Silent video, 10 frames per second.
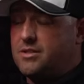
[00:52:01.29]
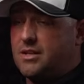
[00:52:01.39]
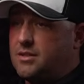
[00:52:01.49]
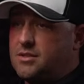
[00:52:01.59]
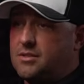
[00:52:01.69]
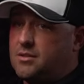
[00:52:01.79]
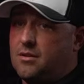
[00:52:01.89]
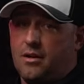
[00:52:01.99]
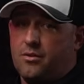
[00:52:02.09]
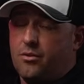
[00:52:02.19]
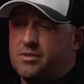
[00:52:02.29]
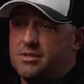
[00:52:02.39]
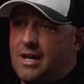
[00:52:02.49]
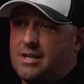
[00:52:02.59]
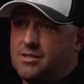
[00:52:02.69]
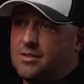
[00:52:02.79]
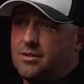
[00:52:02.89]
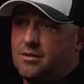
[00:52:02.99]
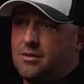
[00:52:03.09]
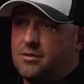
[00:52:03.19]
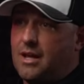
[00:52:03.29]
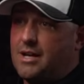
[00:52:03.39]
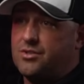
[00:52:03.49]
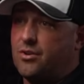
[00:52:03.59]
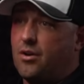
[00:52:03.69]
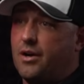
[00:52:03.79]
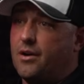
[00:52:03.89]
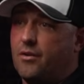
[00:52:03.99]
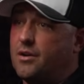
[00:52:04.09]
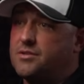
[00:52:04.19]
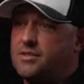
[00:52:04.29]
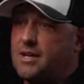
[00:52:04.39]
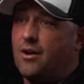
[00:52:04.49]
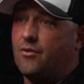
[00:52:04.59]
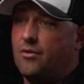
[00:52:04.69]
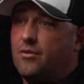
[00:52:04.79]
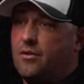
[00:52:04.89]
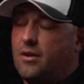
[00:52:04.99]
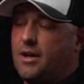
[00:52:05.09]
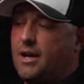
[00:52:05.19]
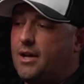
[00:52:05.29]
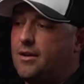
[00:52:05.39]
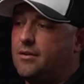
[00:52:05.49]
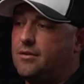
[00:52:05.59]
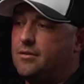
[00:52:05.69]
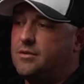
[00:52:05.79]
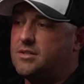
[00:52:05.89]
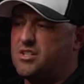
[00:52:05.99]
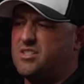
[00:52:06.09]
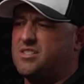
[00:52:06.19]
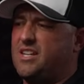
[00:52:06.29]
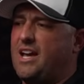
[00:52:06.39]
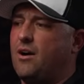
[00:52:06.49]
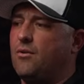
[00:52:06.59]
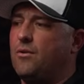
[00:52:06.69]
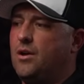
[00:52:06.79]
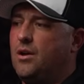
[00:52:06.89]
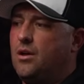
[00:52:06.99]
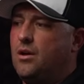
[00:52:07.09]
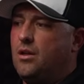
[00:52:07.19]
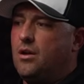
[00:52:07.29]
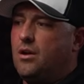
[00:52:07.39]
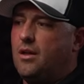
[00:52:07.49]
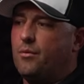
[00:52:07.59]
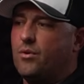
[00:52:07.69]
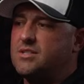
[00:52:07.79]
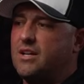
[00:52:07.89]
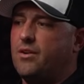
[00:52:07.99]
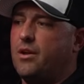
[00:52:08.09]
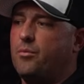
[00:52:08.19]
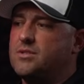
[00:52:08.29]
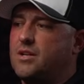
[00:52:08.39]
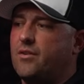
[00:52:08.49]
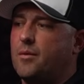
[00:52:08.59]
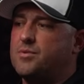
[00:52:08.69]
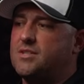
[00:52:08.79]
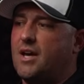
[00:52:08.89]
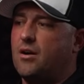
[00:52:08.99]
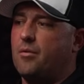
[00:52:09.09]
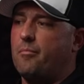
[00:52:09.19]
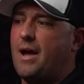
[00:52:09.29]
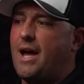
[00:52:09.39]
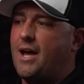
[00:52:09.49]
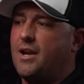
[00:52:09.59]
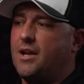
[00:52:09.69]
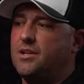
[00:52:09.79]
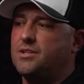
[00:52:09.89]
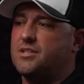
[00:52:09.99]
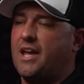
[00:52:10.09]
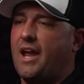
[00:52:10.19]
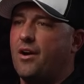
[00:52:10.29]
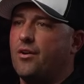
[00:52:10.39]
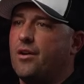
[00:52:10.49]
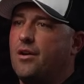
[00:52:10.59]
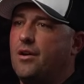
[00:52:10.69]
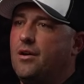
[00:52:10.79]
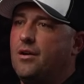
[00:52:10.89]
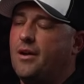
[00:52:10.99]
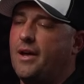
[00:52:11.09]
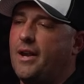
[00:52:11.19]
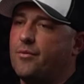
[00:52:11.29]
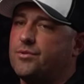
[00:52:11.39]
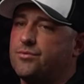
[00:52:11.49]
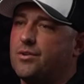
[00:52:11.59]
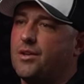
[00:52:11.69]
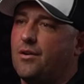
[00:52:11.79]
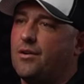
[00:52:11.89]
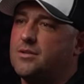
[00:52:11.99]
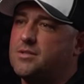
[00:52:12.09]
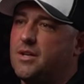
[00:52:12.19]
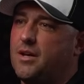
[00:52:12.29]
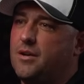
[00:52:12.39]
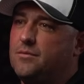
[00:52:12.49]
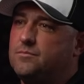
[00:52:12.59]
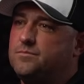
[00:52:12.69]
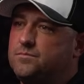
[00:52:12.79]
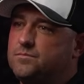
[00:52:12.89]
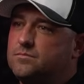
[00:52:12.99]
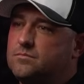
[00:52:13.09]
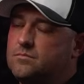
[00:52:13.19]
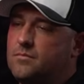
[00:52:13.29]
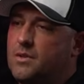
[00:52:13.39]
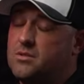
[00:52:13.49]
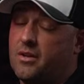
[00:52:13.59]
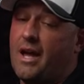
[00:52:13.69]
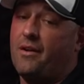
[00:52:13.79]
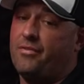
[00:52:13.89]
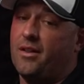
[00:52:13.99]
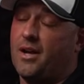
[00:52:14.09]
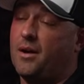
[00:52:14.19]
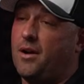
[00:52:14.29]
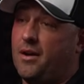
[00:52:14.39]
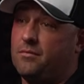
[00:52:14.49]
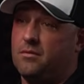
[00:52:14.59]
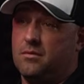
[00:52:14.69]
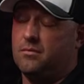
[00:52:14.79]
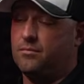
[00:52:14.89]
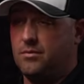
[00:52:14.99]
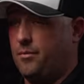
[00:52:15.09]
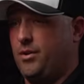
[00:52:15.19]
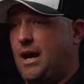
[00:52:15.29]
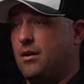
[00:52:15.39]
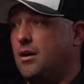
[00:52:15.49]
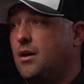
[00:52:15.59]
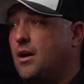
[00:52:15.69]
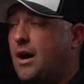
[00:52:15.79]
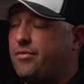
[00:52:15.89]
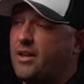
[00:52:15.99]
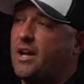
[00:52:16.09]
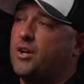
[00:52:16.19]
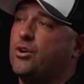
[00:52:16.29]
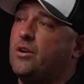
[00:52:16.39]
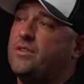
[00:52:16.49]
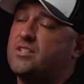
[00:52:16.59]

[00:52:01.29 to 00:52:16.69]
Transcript: he said, This is I told him this is last his last straw here or else he's out. And to just to see how it wasn't even he wasn't even upset or mad. He just cared. And it was really hard to see. So yeah, I felt like I I, I mean I, I felt like I couldn't have